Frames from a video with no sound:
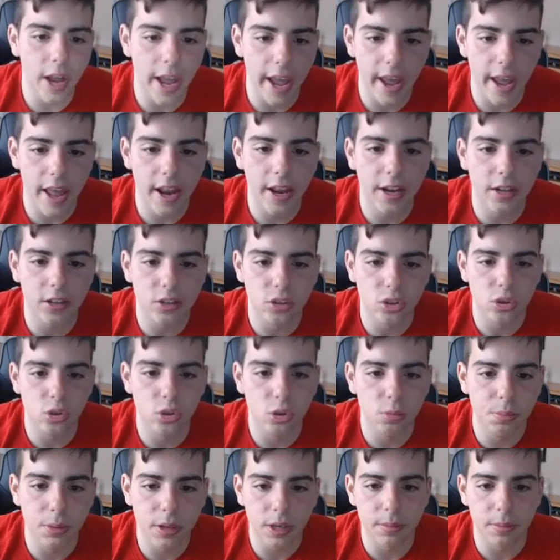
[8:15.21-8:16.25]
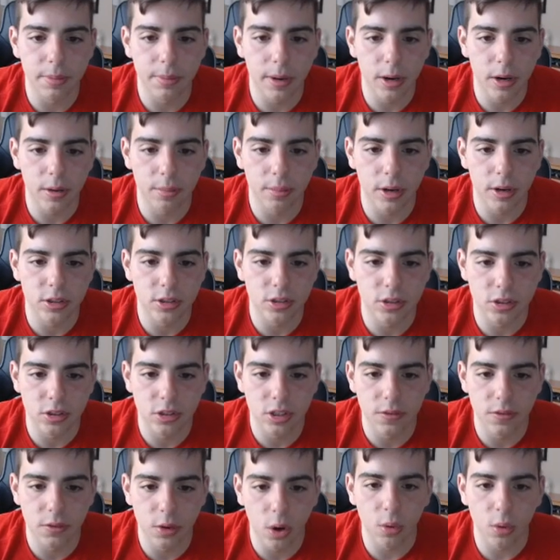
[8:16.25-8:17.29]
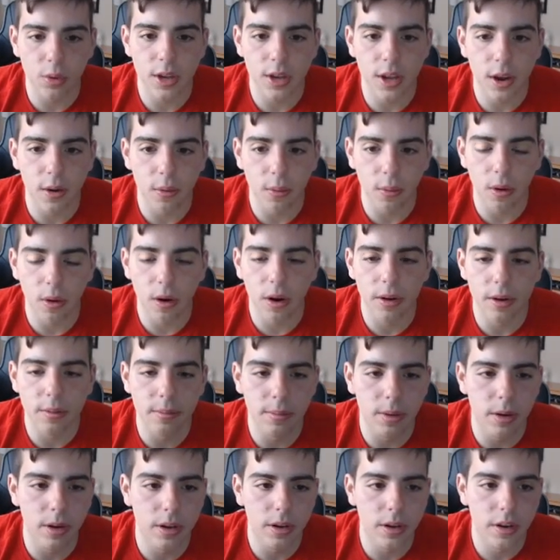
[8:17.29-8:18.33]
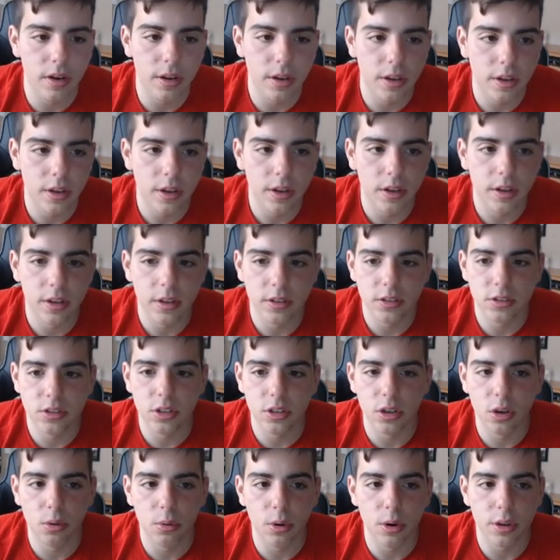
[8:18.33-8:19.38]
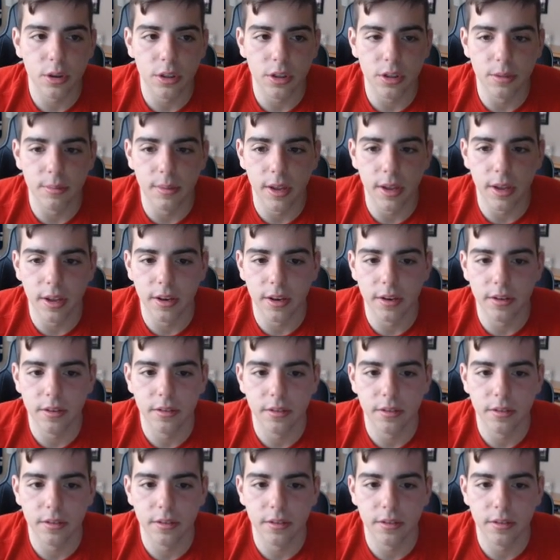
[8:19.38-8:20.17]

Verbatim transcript: adding a stupid compression sleeve you only get one but still worth it man